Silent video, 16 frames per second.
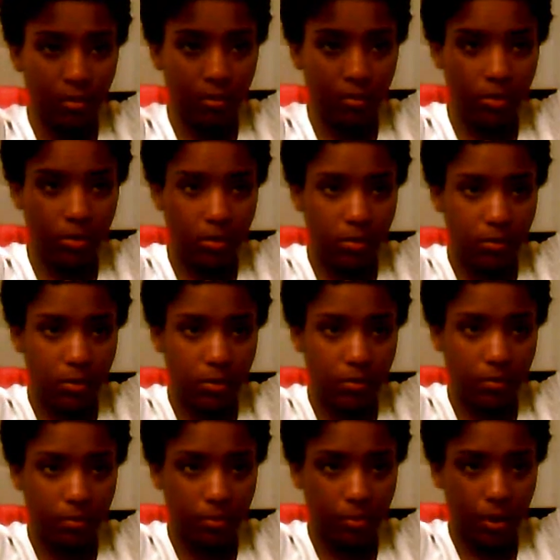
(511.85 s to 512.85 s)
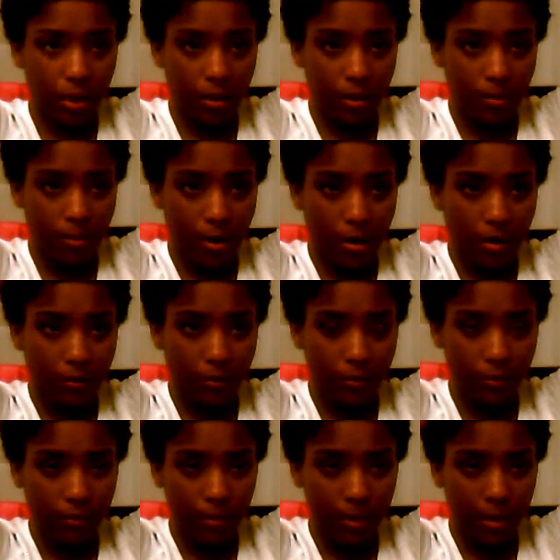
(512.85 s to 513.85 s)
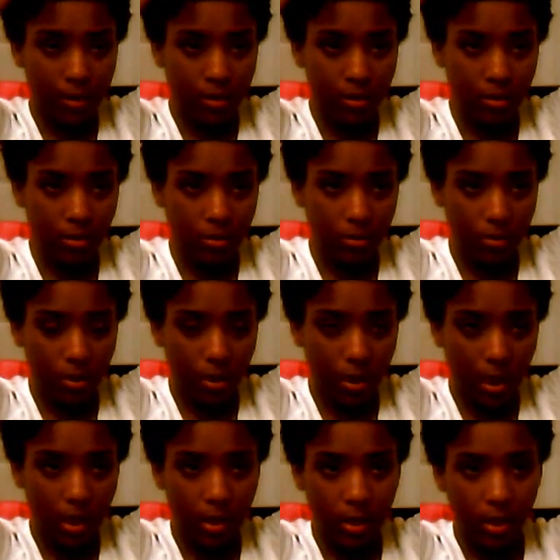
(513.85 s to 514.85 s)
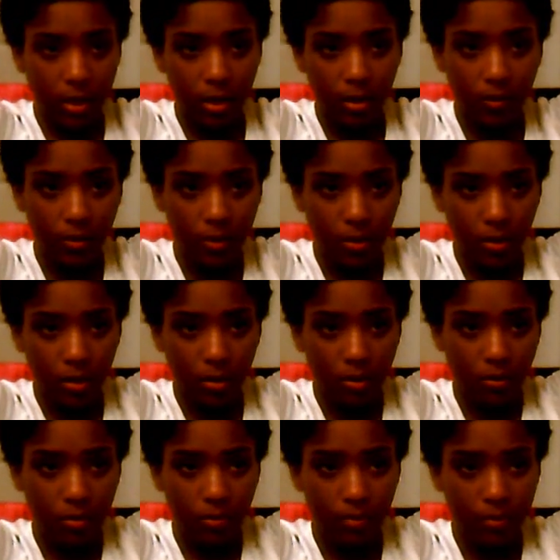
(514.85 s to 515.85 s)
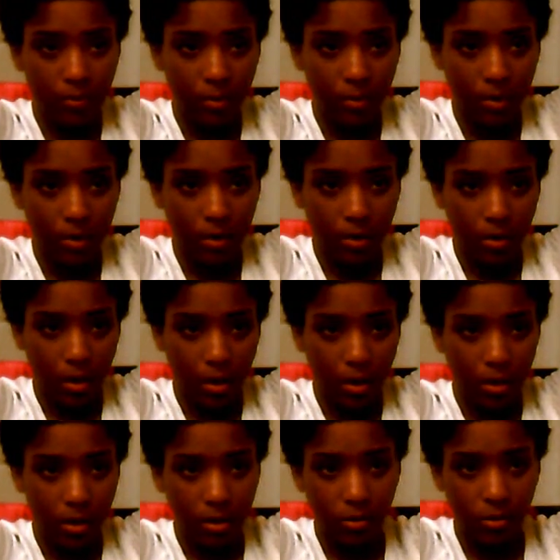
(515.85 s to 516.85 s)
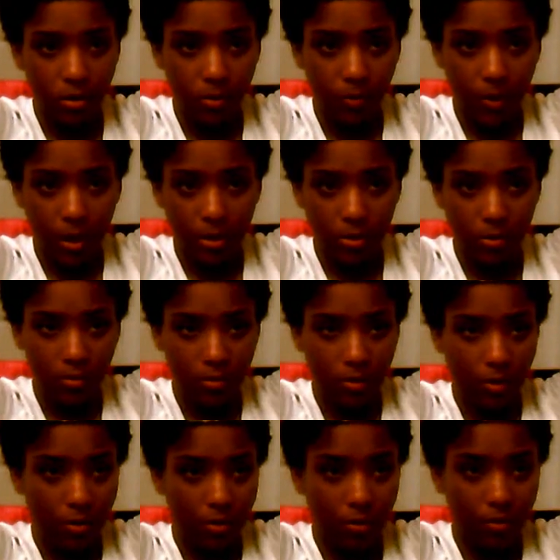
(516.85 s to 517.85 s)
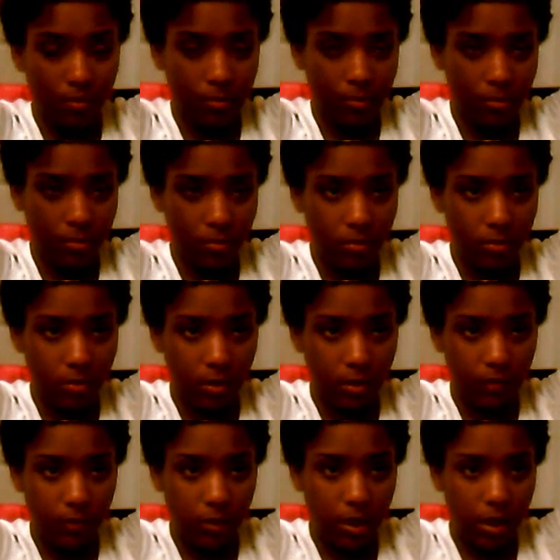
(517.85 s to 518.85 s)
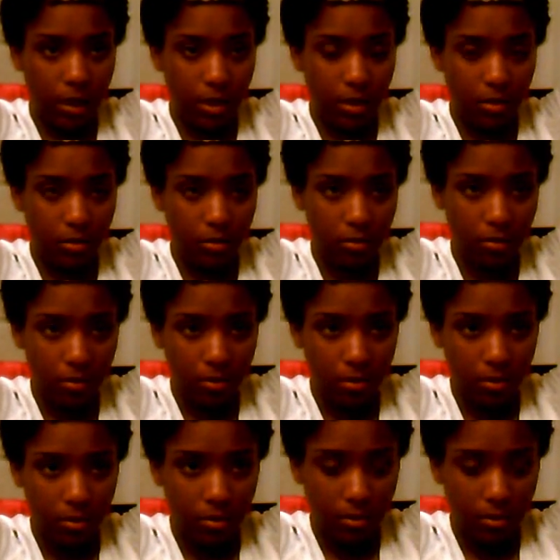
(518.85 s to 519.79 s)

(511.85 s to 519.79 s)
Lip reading: You don't want to break them off because you're yanking at it with a comb. And use a wide tooth comb if you can.